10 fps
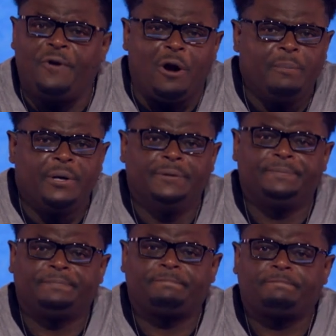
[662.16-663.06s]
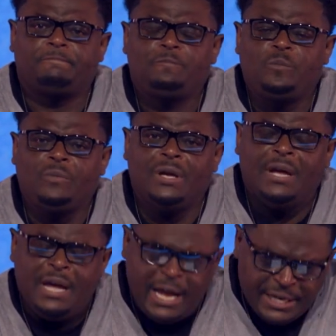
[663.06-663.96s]
farmer.
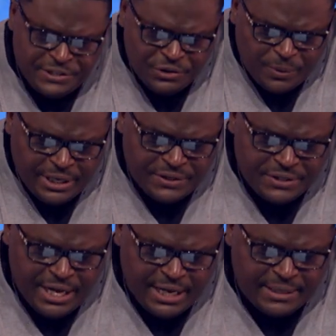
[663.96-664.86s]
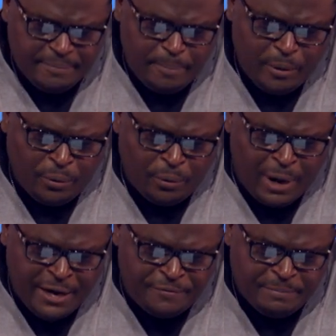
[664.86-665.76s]
And this is what he said.
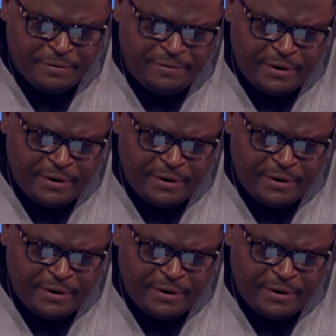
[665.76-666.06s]
Right from the